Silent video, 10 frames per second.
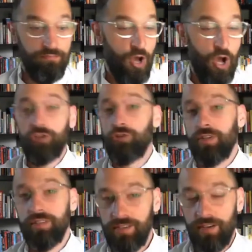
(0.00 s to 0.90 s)

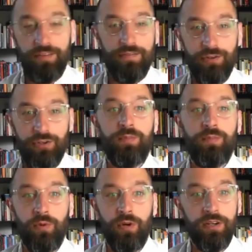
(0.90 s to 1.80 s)
hundreds of different
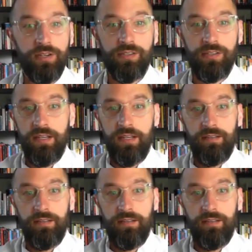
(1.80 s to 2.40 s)
treatment works